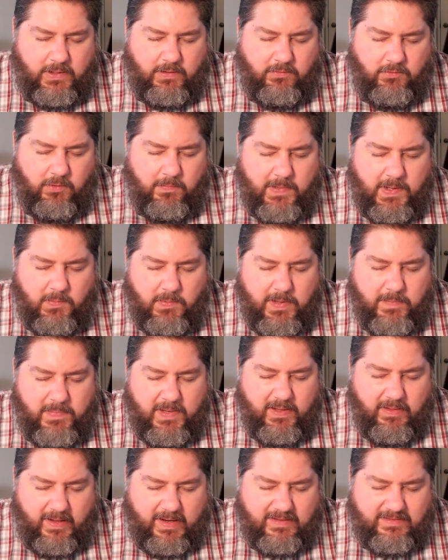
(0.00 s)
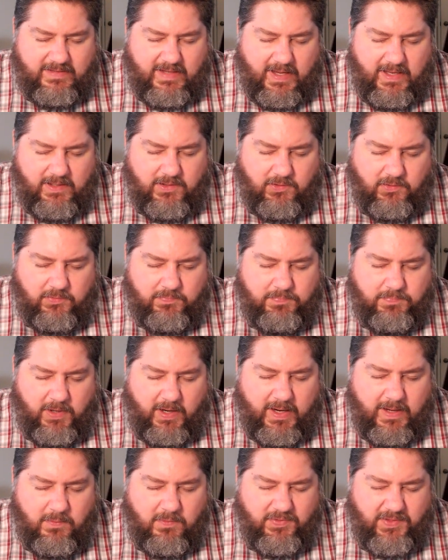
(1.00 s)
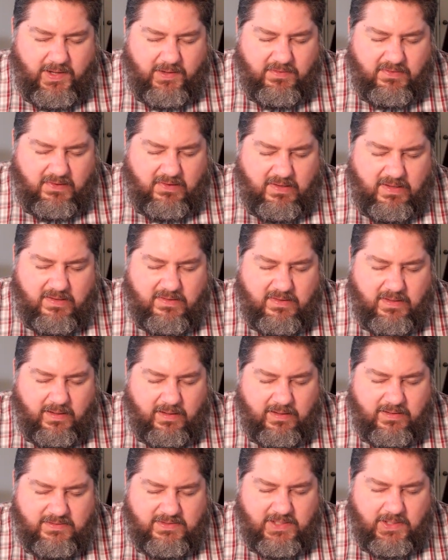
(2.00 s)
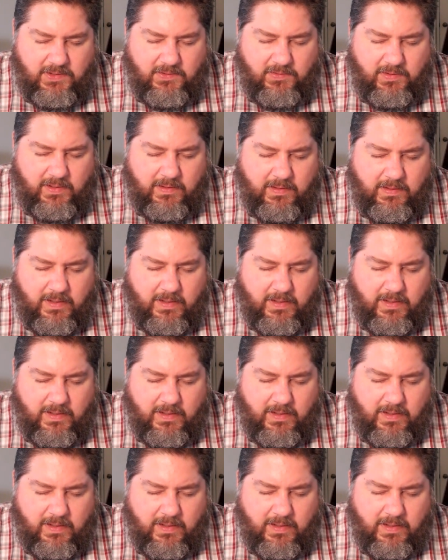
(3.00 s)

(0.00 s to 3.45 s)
Lord, may we be like Daniel, praying without ceasing, continually